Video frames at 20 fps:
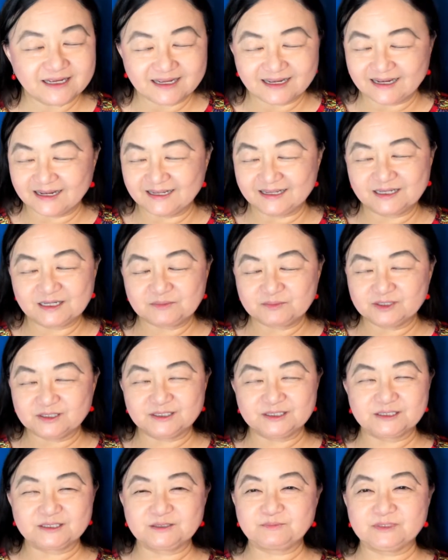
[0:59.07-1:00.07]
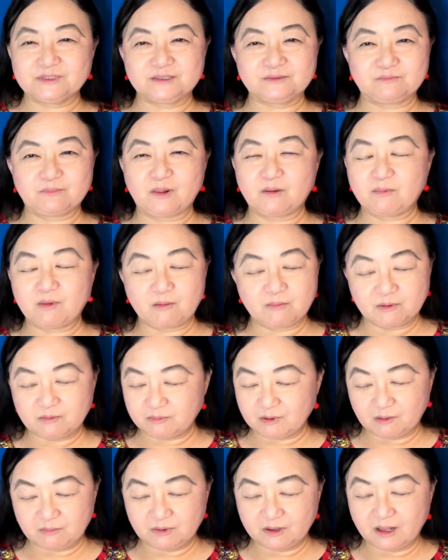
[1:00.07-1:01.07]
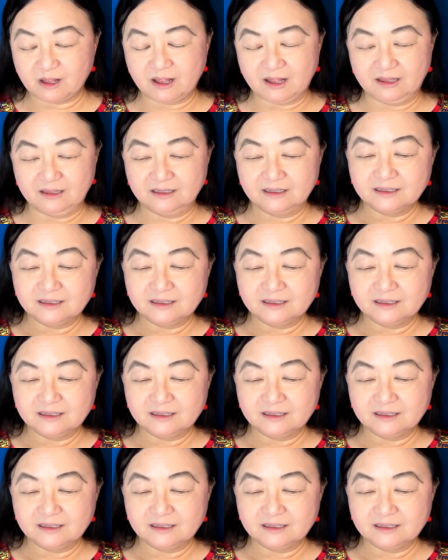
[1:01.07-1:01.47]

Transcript: I am a little bit blah, blah, blah, blah, blah.